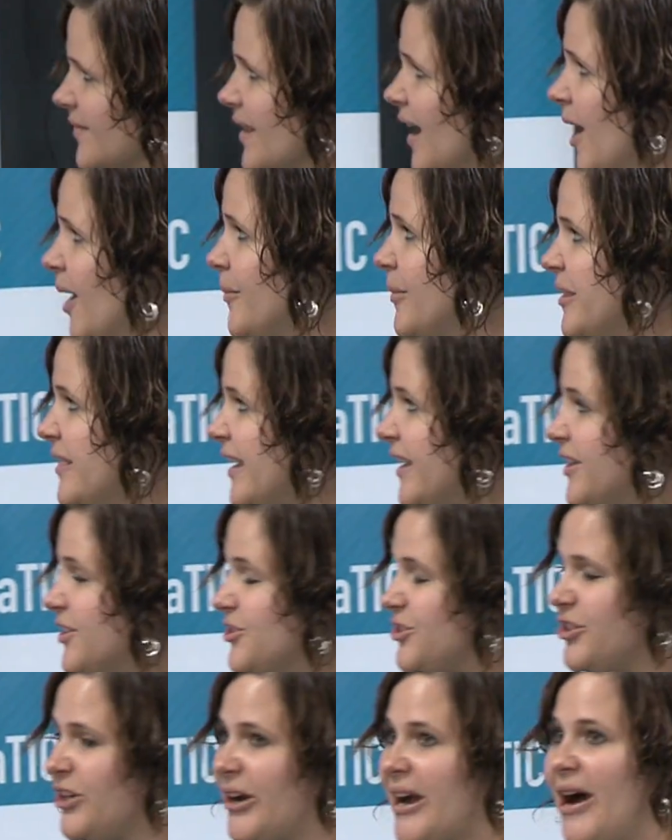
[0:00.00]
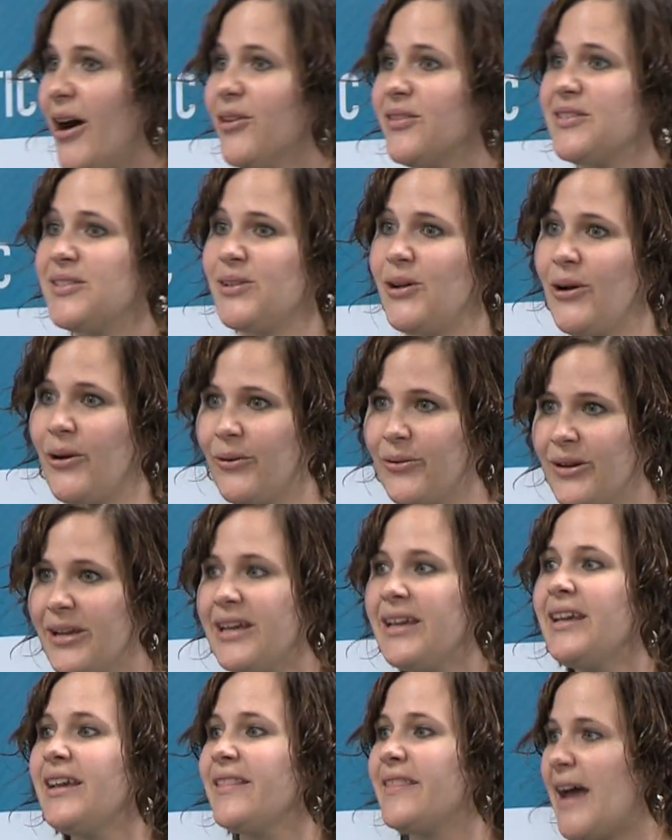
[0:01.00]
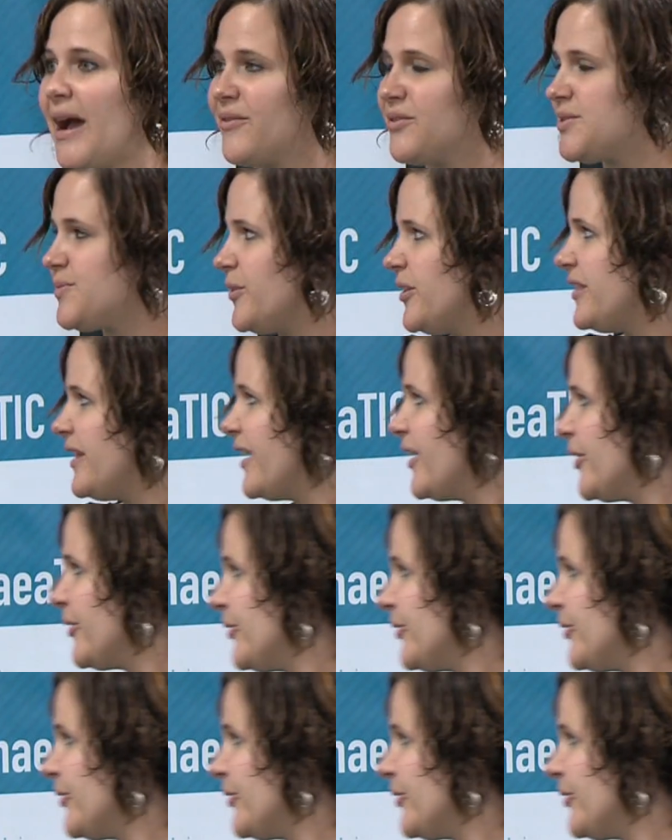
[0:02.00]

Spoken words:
And they can share out. So that was one thing I